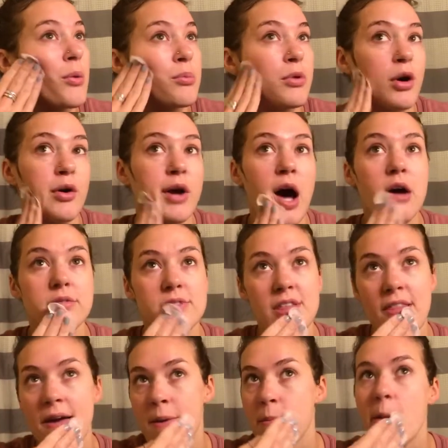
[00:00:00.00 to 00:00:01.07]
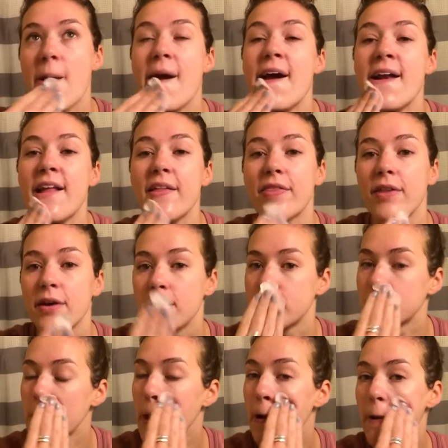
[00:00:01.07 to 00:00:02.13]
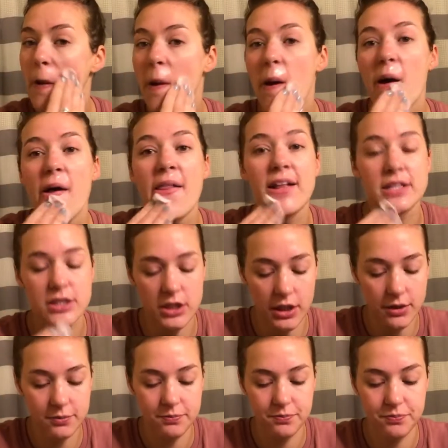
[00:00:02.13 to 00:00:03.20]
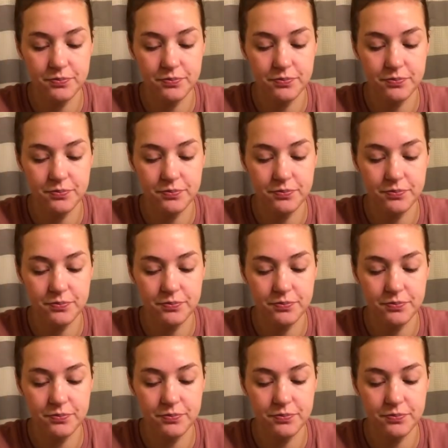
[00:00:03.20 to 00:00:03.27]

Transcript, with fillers: broke out to them or anything so that's good.